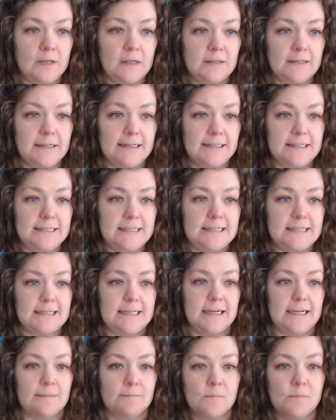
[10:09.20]
Let's
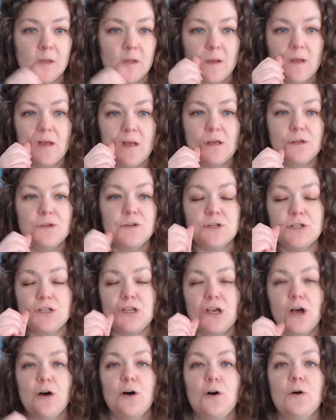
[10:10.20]
see.
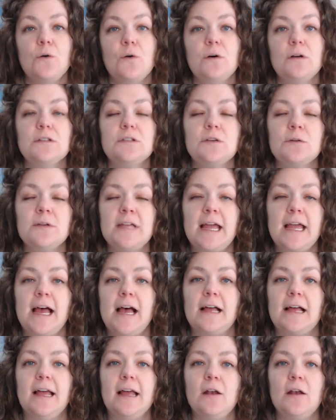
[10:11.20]
So
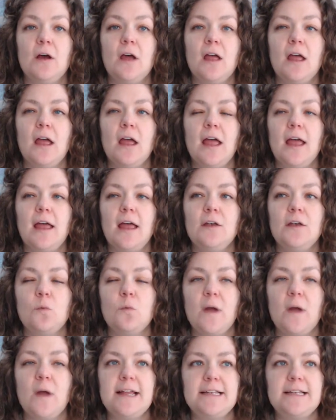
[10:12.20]
yeah, and a
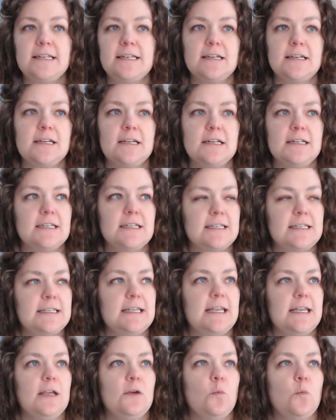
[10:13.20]
way to
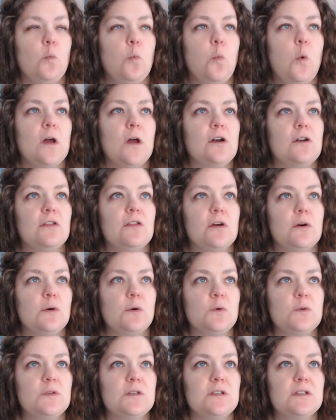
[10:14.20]
see what are
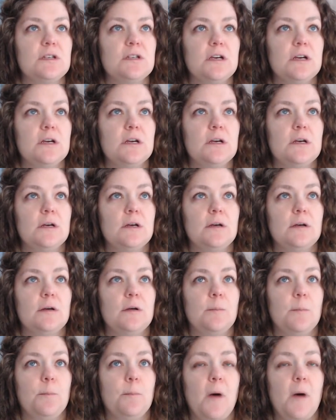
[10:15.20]
those
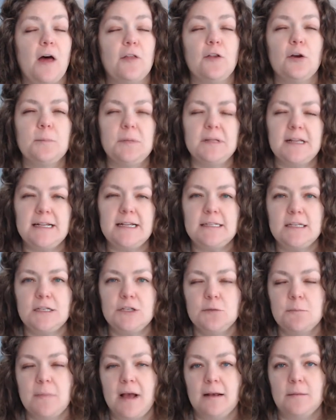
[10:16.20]
other places
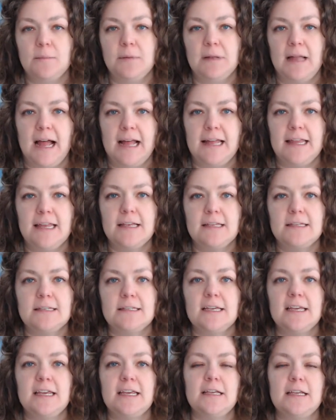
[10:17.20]
you might apply this
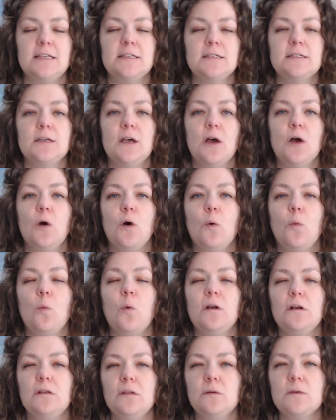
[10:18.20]
is,
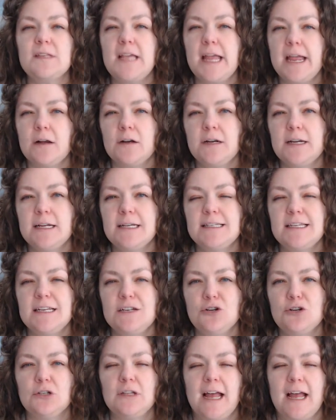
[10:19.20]
what are those areas in
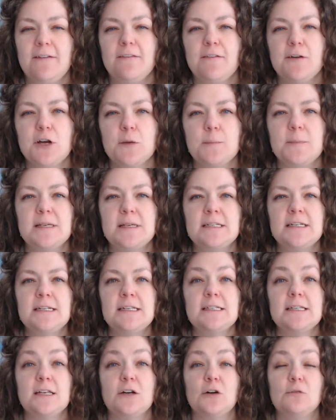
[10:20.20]
your life or your business
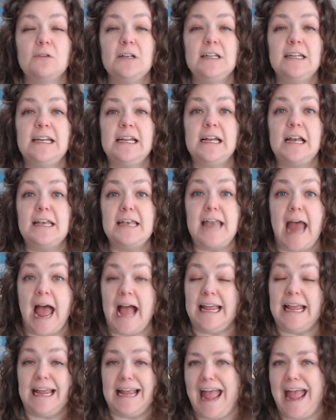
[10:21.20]
that are really
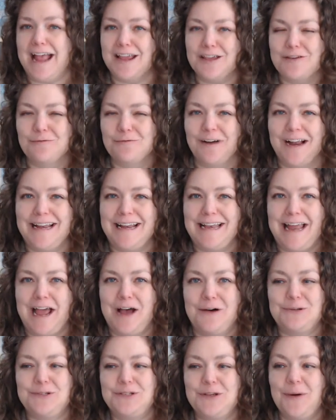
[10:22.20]
nagging at you right
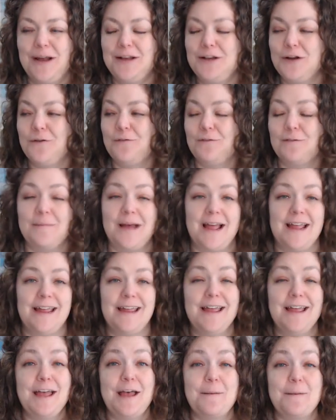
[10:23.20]
now? So I know for
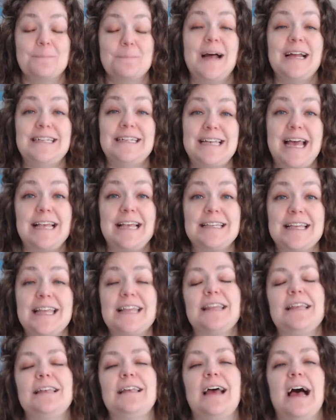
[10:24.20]
my desk at
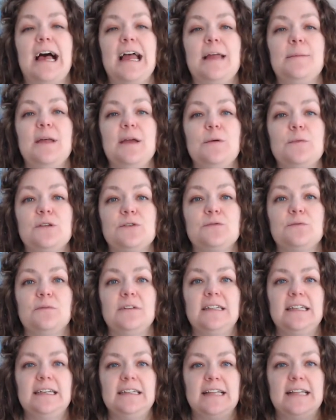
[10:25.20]
the time, it was
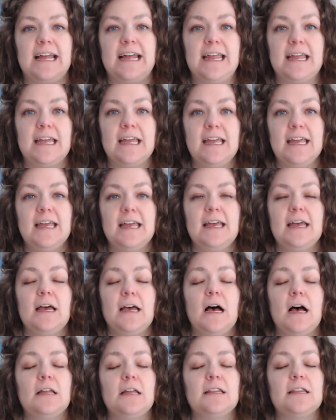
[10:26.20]
really like
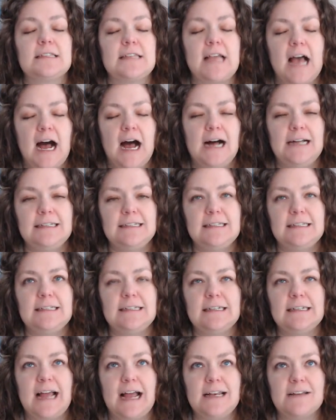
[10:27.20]

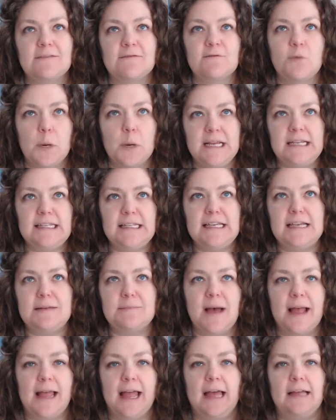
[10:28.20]
constant kind of voice in
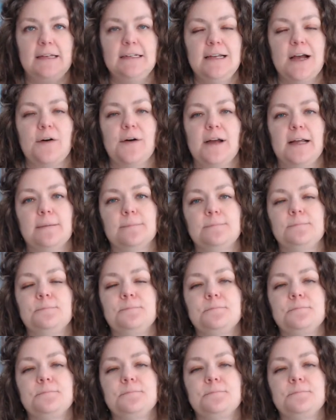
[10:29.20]
my head going,